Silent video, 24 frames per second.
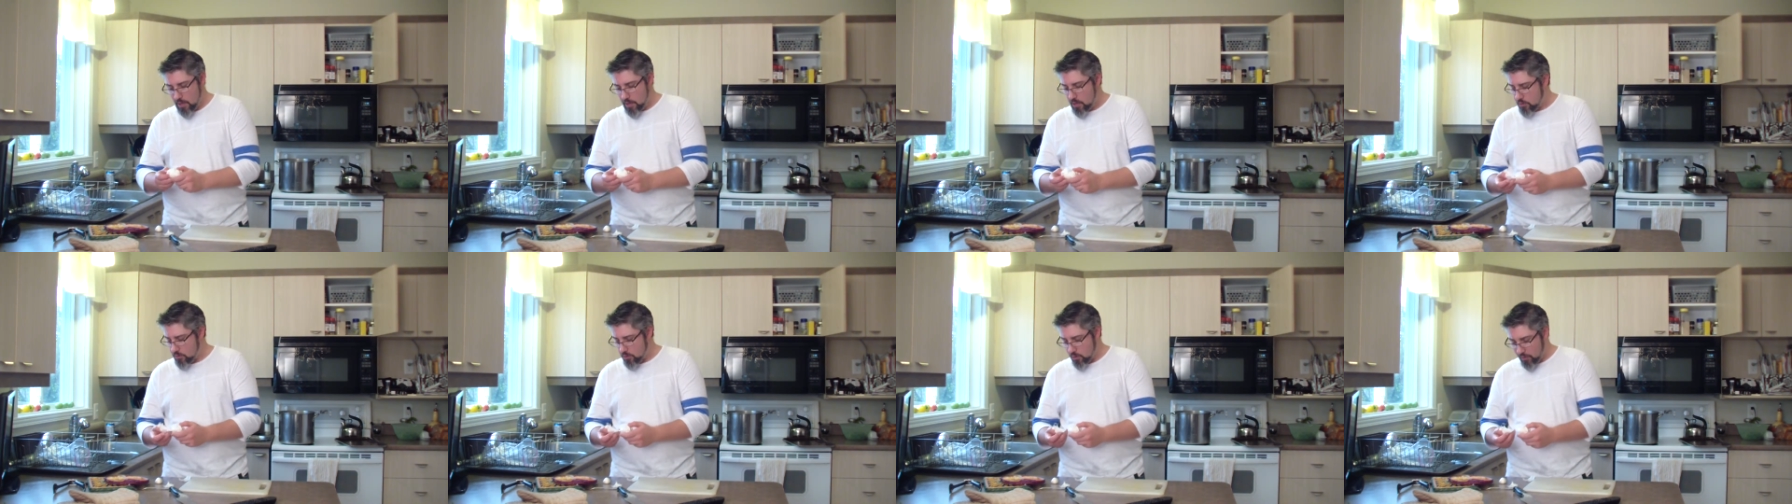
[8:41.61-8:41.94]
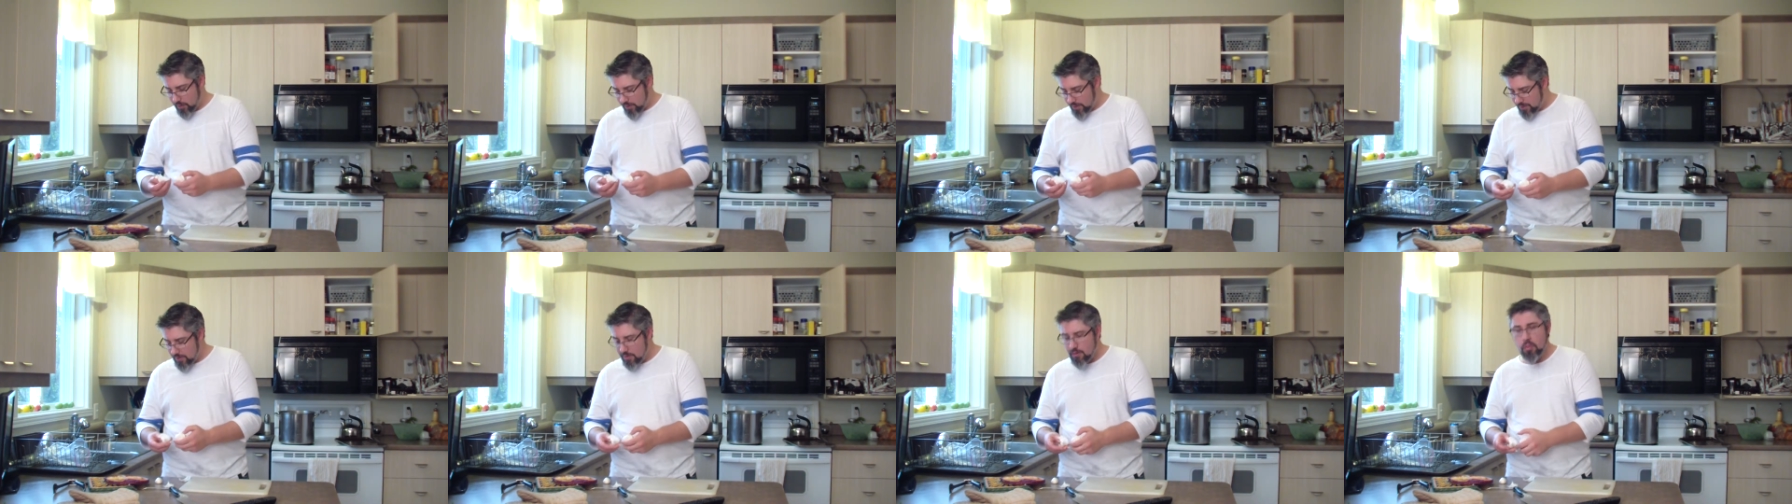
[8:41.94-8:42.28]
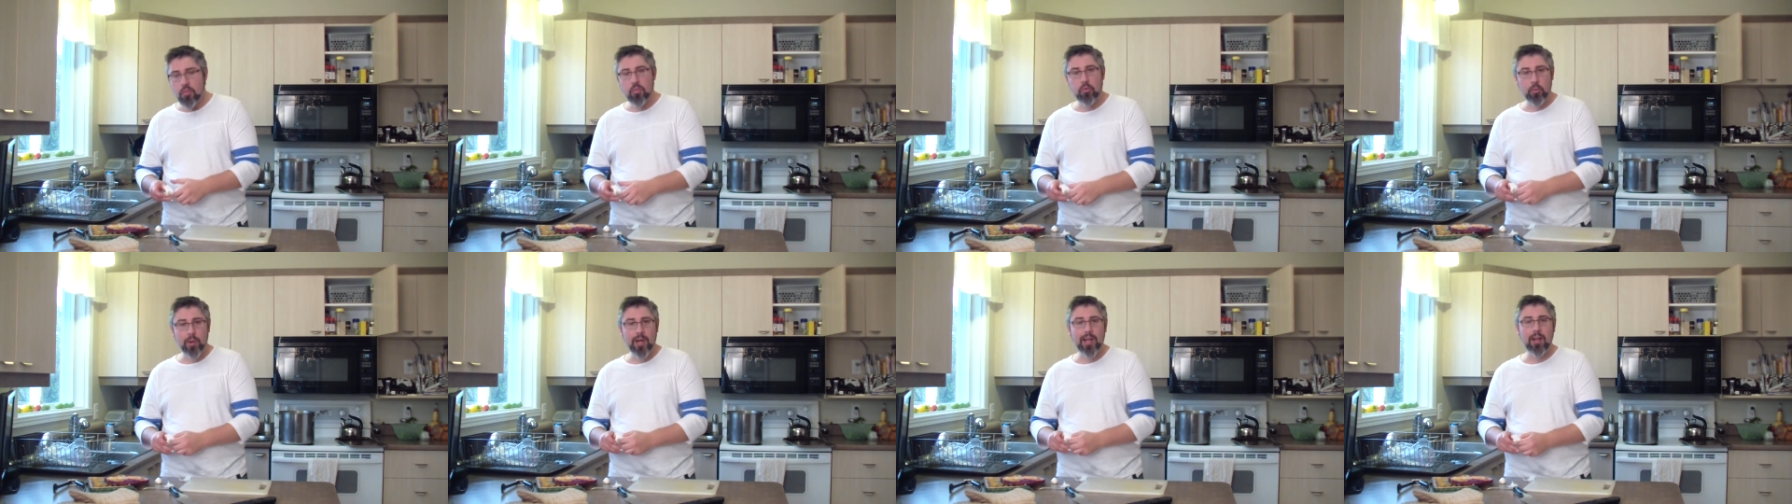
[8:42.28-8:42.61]
So only
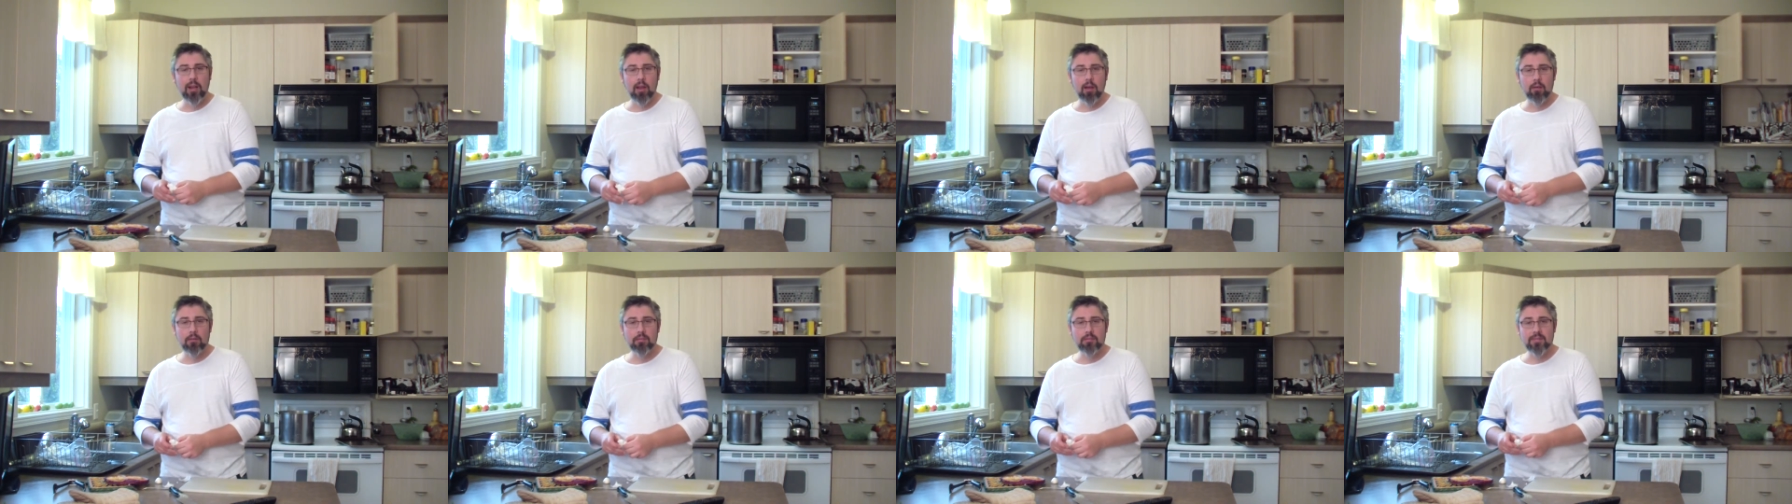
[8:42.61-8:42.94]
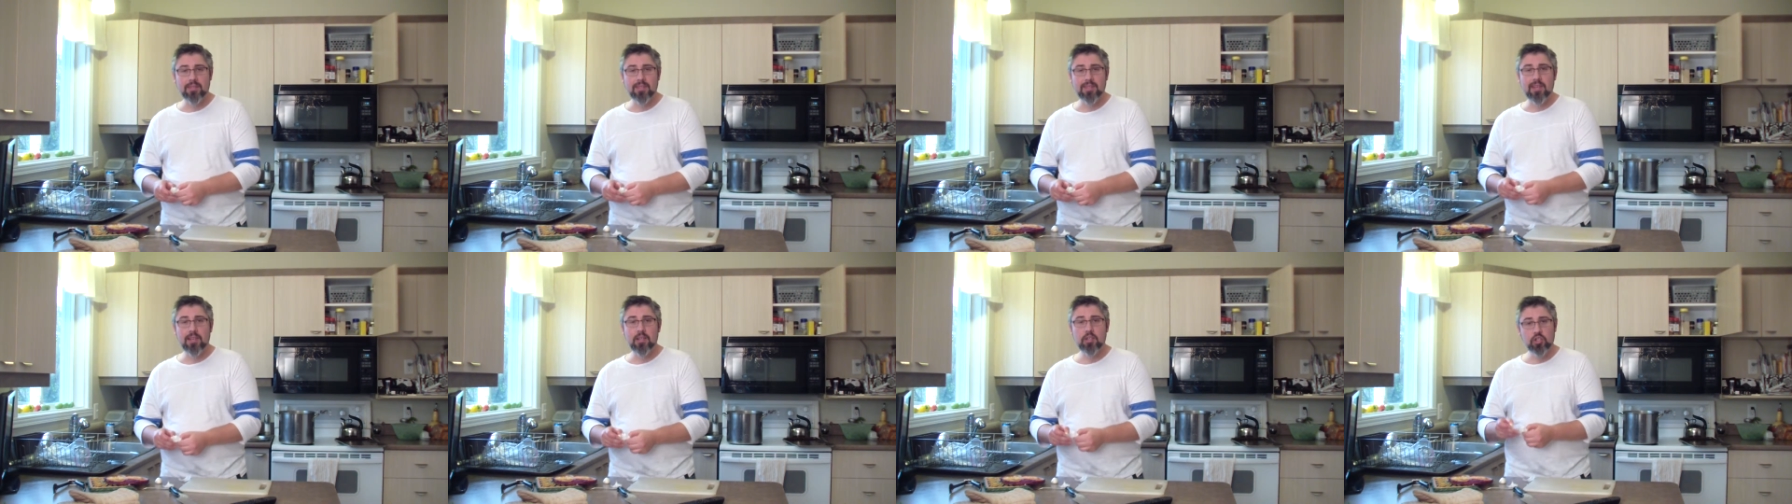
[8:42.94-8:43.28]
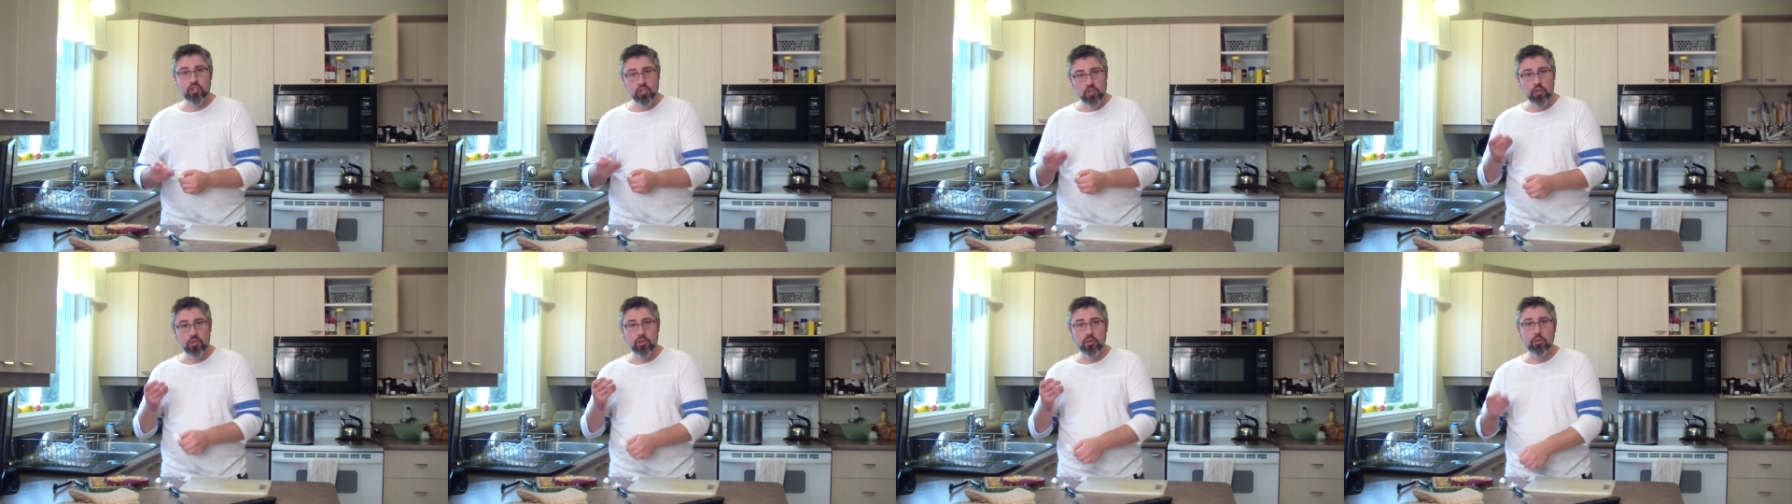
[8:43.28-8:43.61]
3 cloves
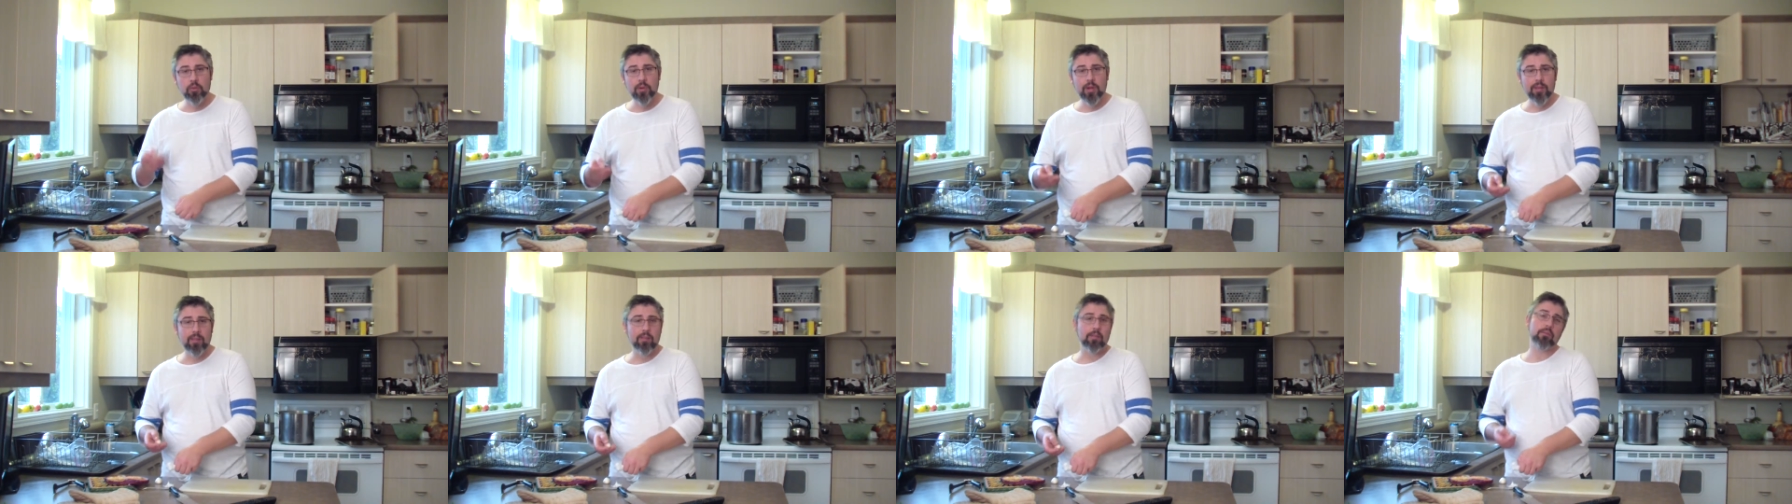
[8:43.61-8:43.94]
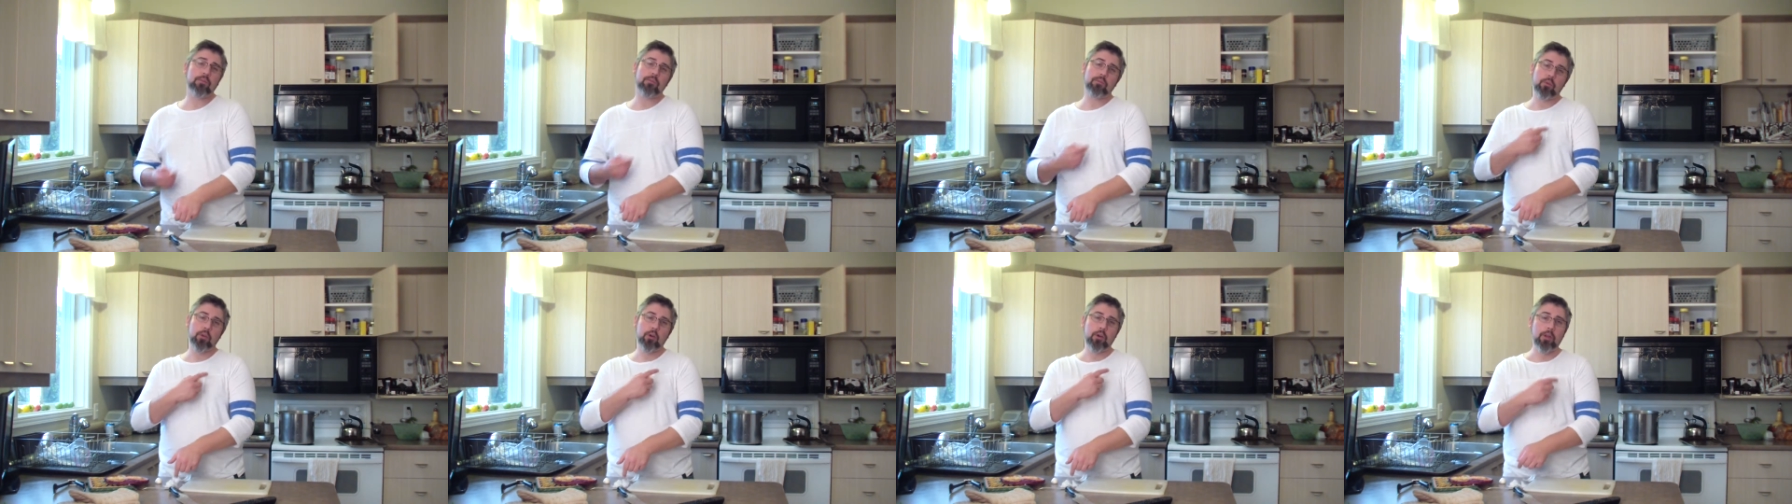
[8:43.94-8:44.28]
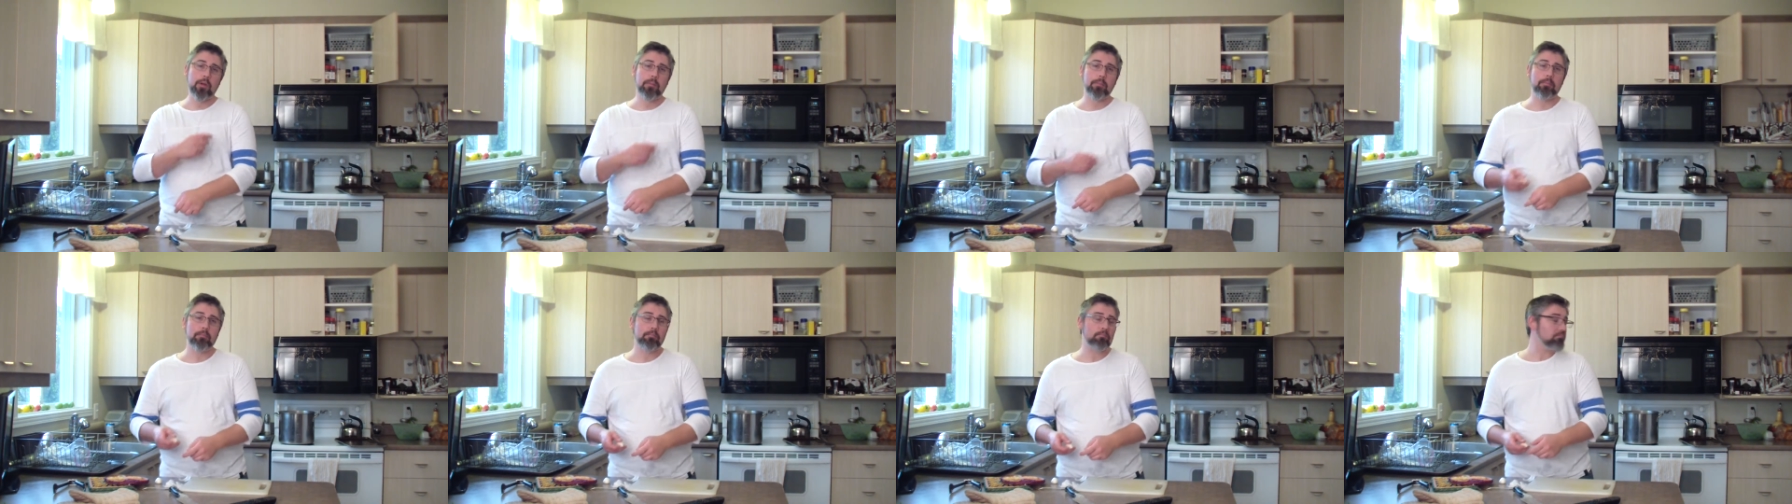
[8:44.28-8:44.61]
should do it for
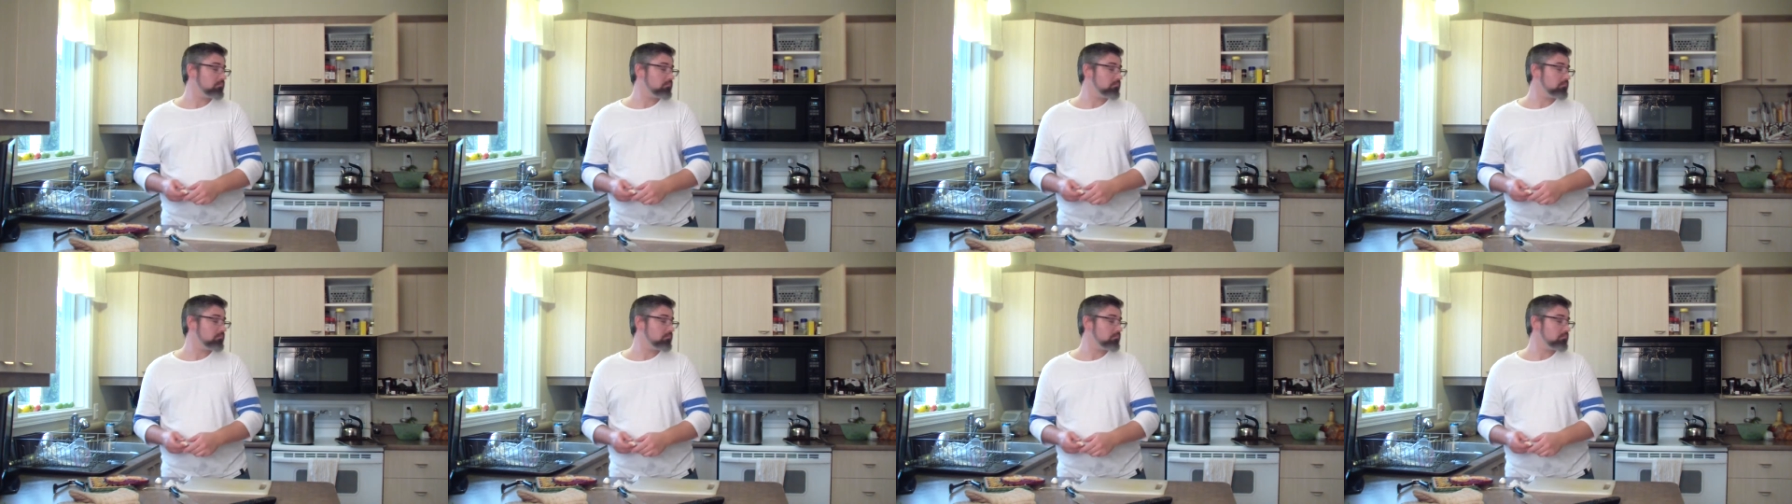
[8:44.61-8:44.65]
the